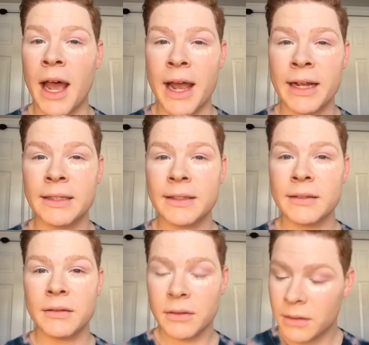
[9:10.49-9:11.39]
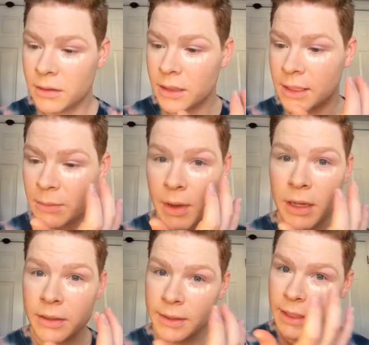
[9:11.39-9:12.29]
eyes as
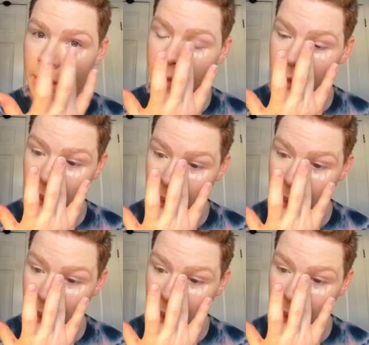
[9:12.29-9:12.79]
well. So